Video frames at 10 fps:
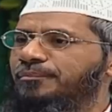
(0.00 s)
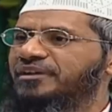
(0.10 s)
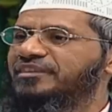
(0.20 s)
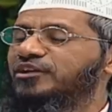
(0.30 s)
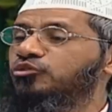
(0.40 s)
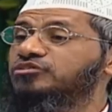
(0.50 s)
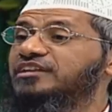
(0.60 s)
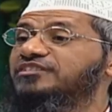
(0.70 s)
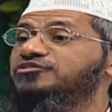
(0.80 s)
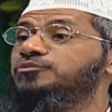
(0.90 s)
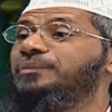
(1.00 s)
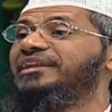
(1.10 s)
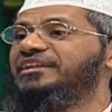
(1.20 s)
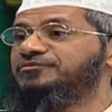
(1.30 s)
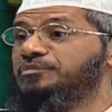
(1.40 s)
but there are no chance you will pay
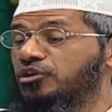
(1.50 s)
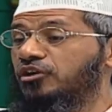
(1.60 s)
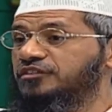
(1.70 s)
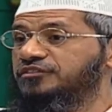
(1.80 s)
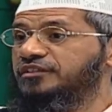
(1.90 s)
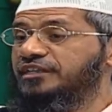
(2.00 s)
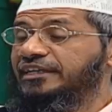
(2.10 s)
less. Because